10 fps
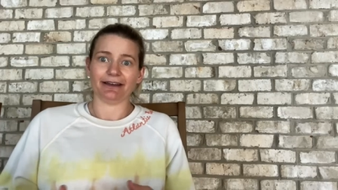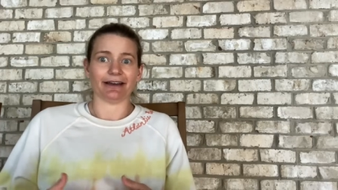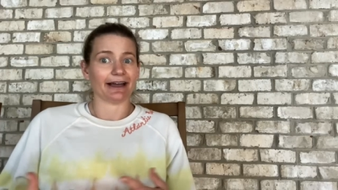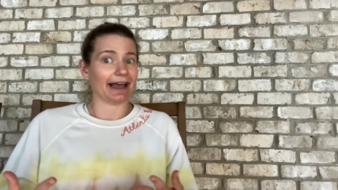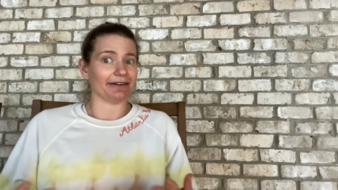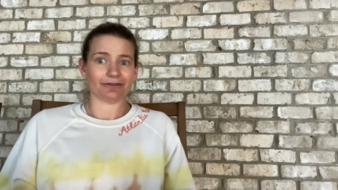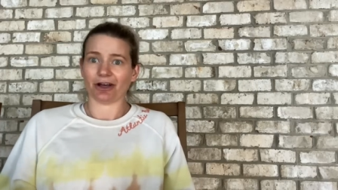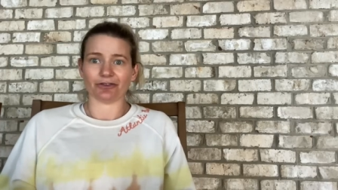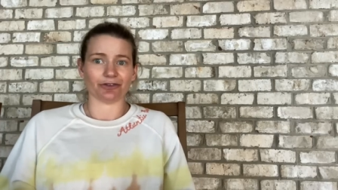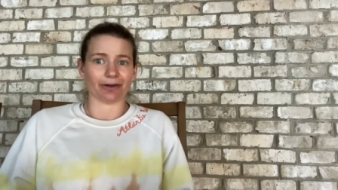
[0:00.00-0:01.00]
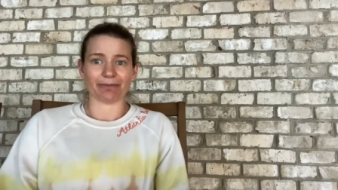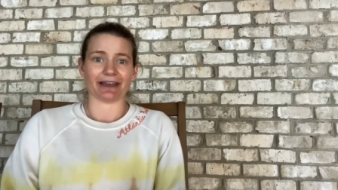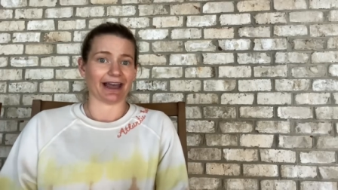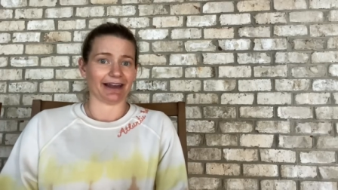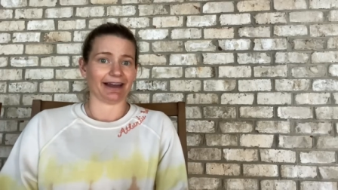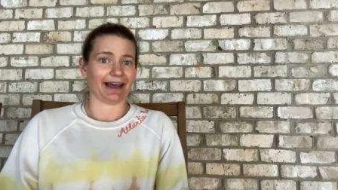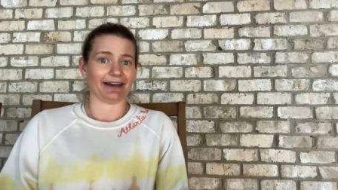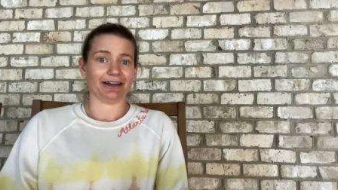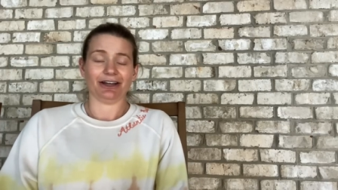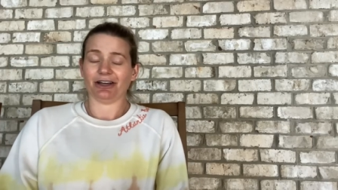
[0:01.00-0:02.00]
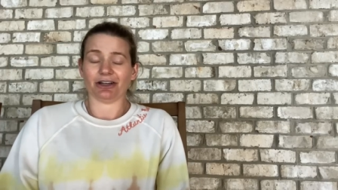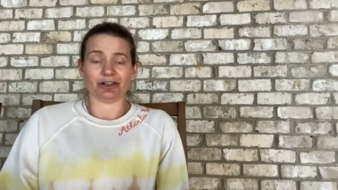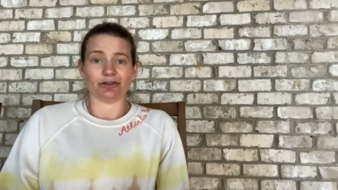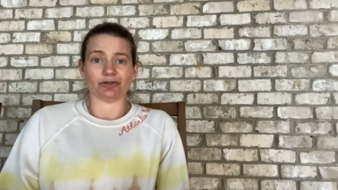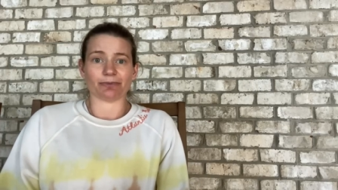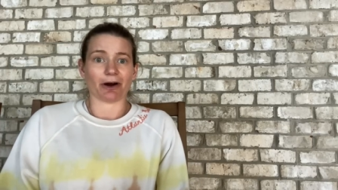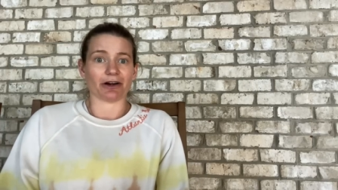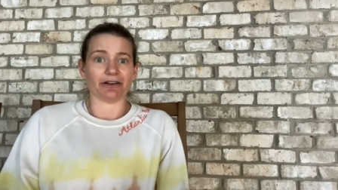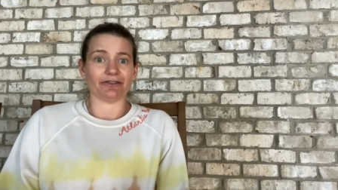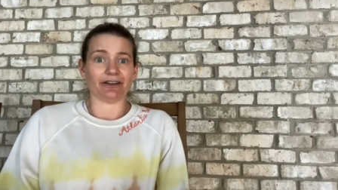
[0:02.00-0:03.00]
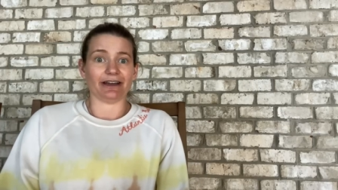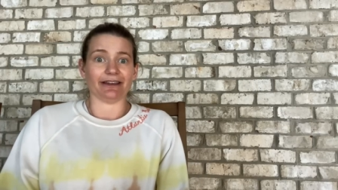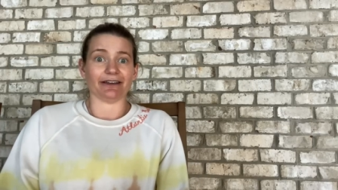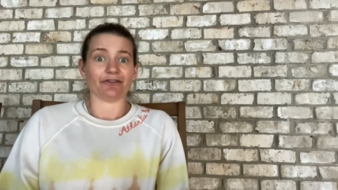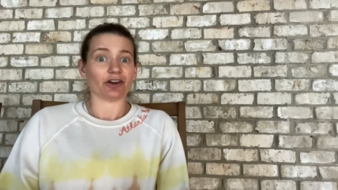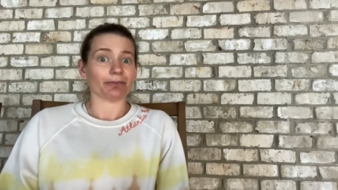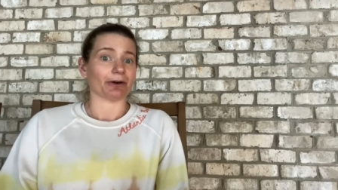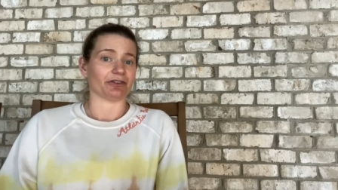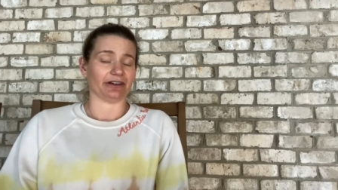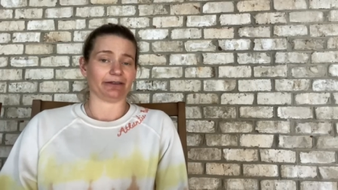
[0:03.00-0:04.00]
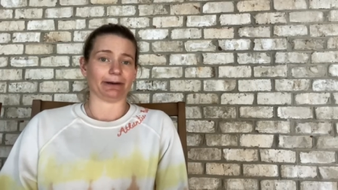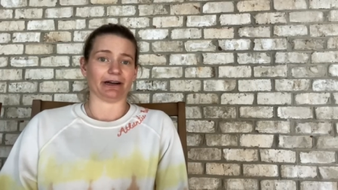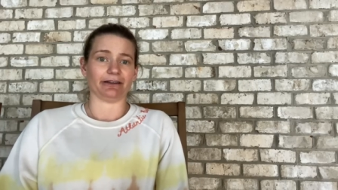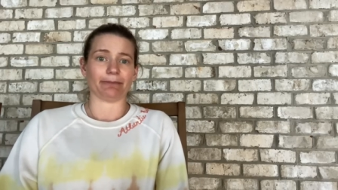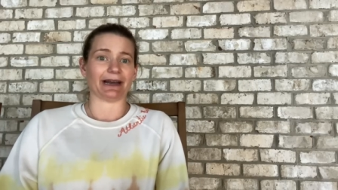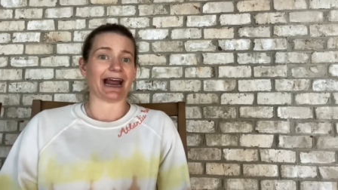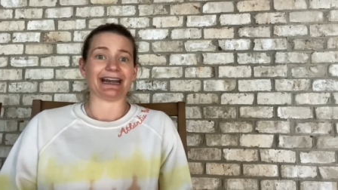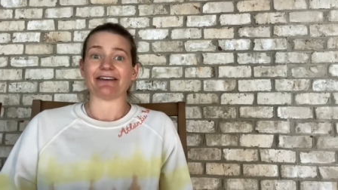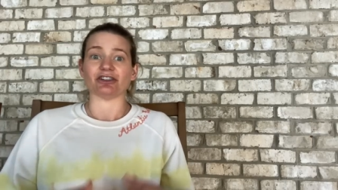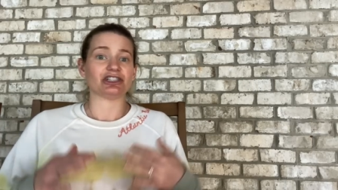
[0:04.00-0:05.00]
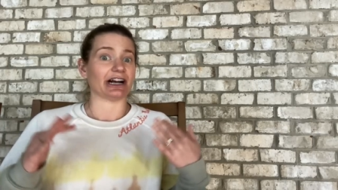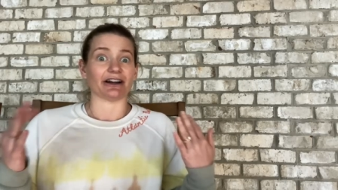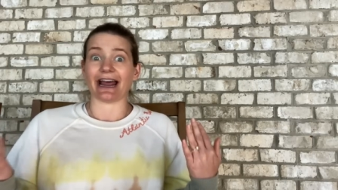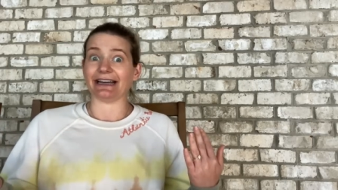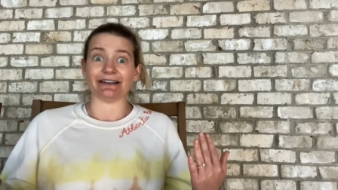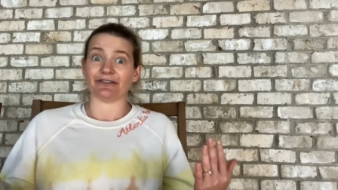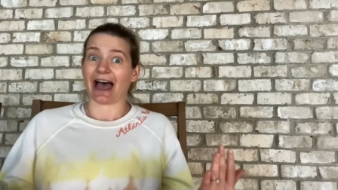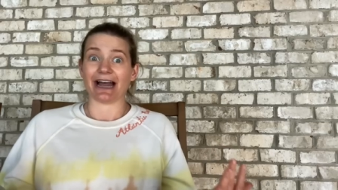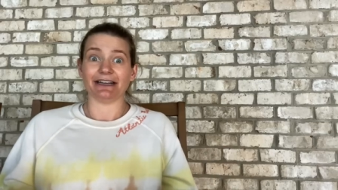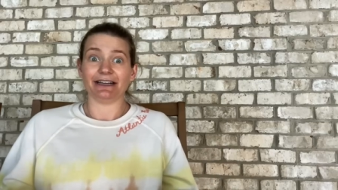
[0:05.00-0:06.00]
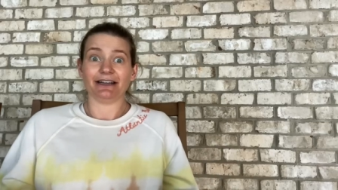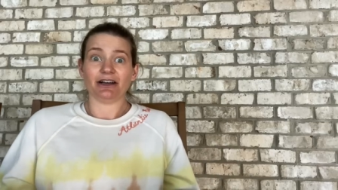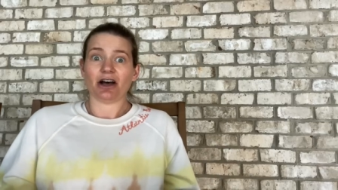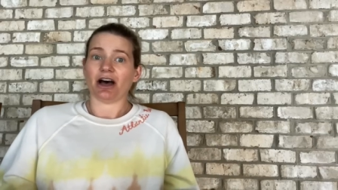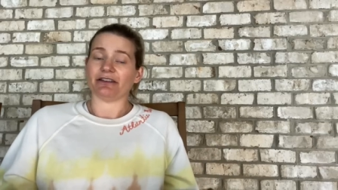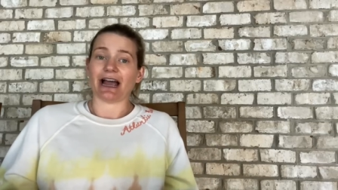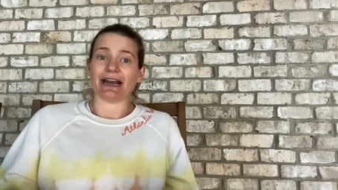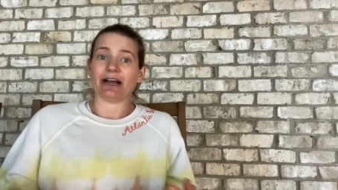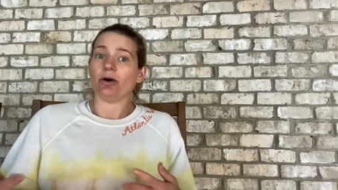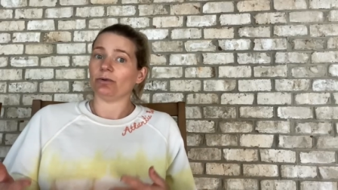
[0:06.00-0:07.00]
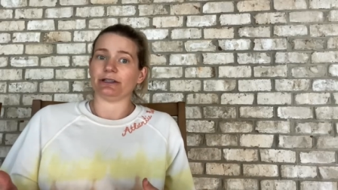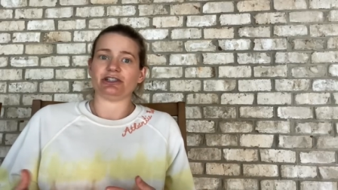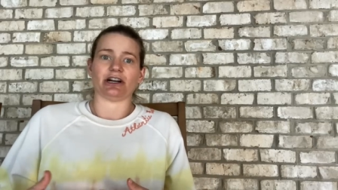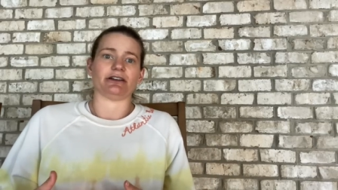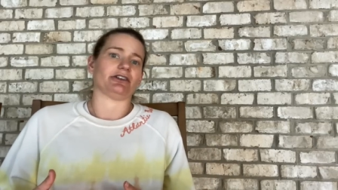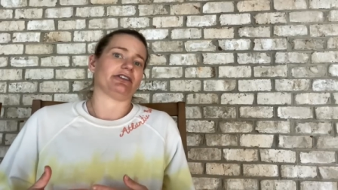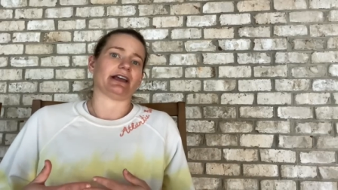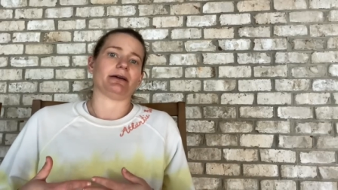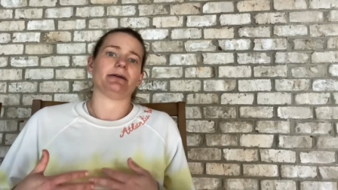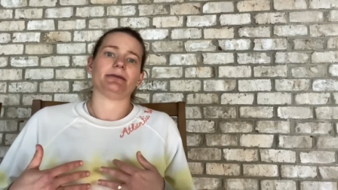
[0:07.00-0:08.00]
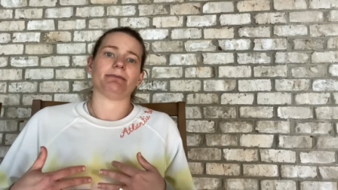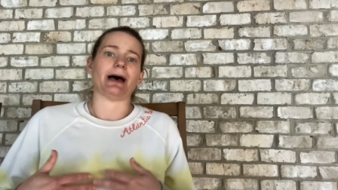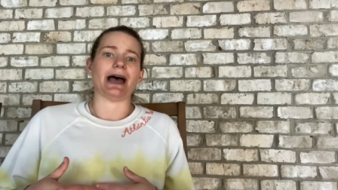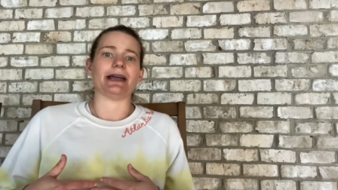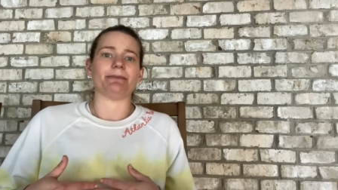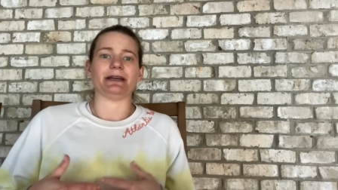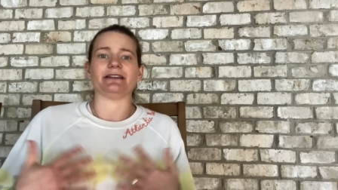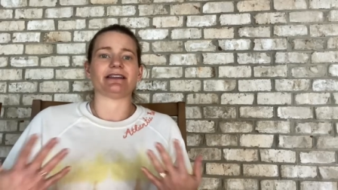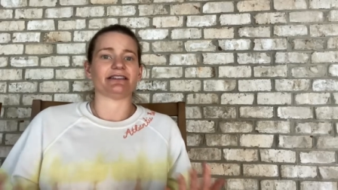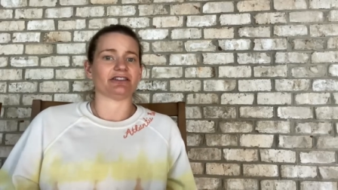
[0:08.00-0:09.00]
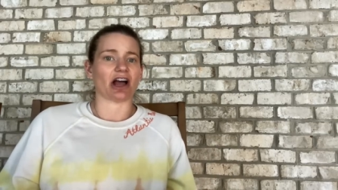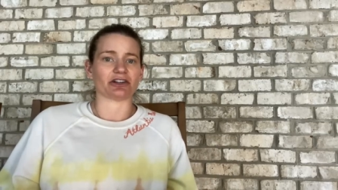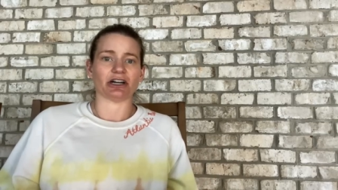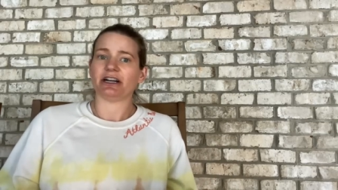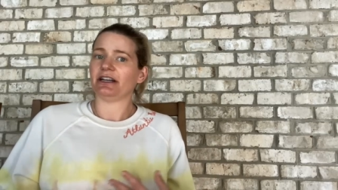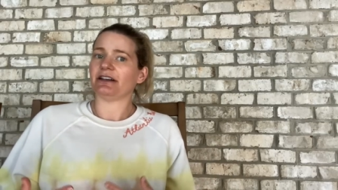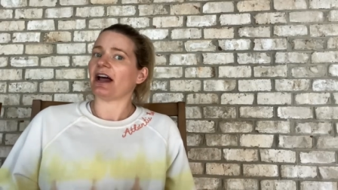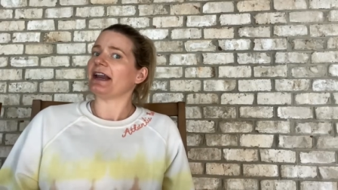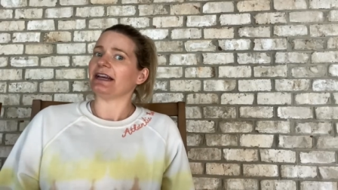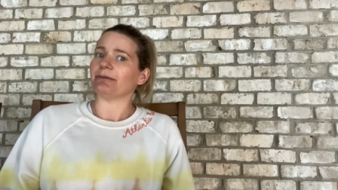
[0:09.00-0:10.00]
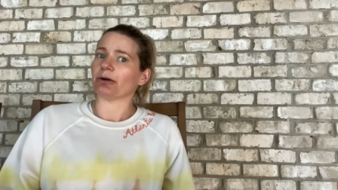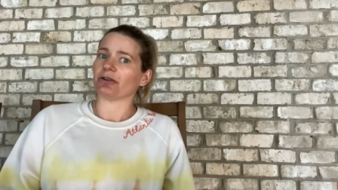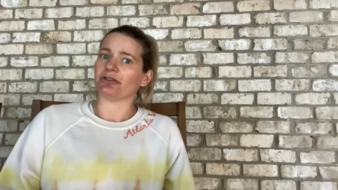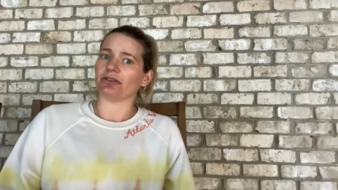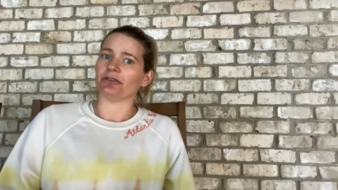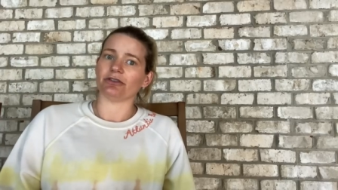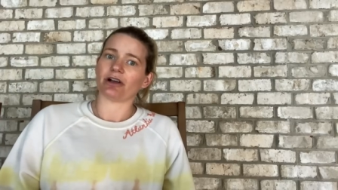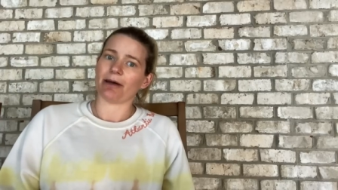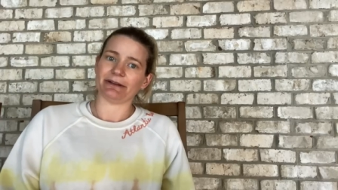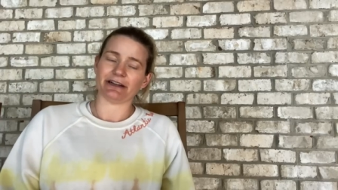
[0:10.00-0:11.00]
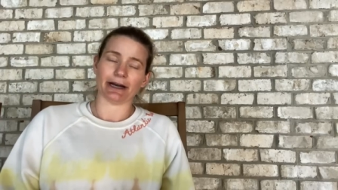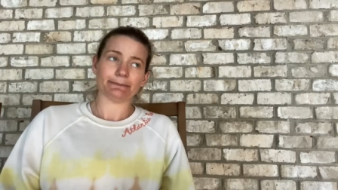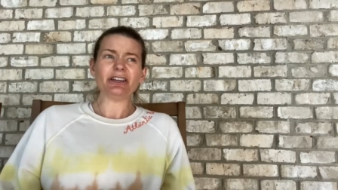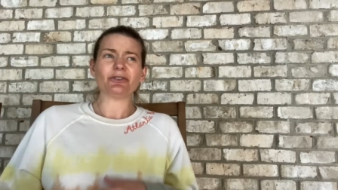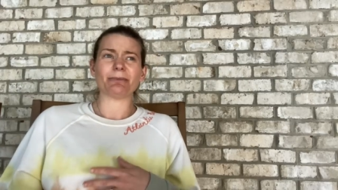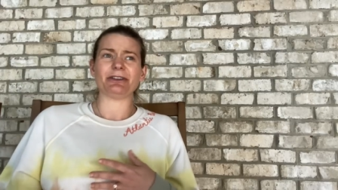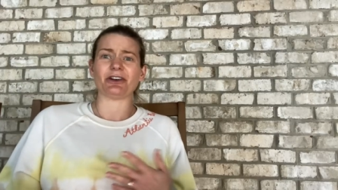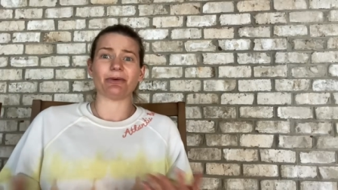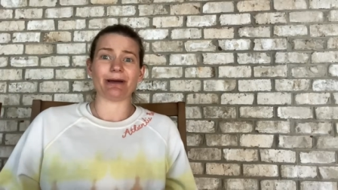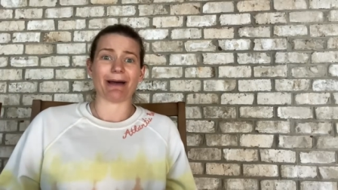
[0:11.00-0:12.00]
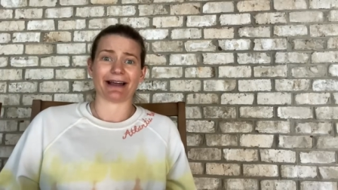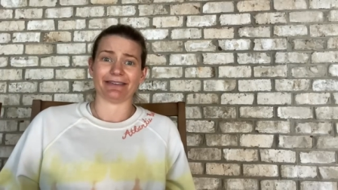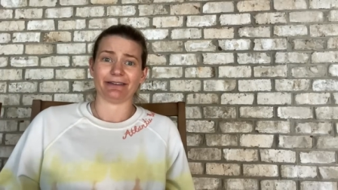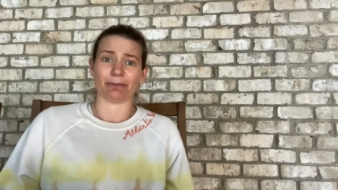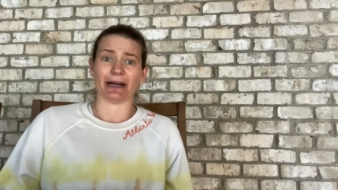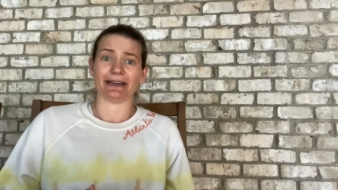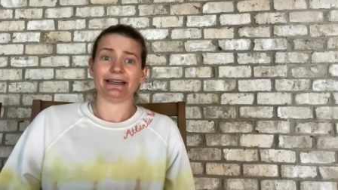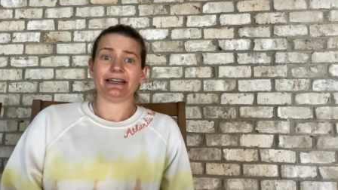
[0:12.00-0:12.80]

Again, also something I had a huge part of in the first person experience, but I never shared any of that online. I only shared just like my opinions as a doctor, not any personal commentary. So I'm gonna start way back in the spring.